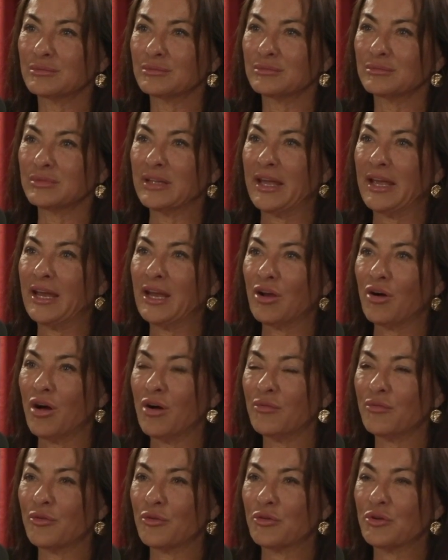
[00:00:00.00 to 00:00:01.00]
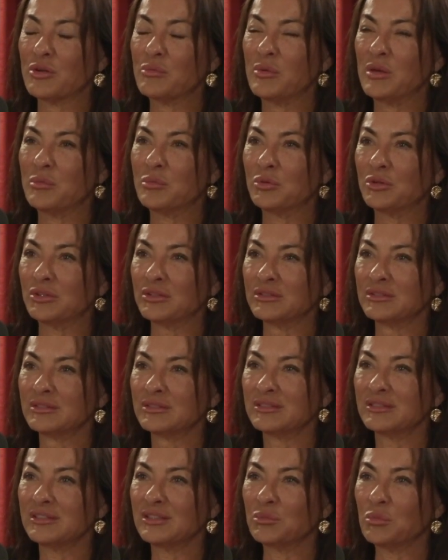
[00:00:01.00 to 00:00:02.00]
laying off 30 people
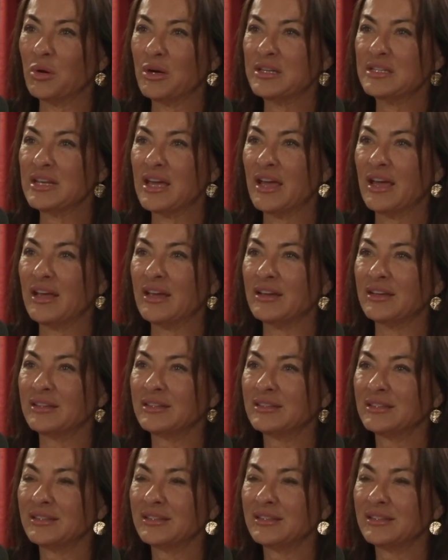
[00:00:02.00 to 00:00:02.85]
in one day,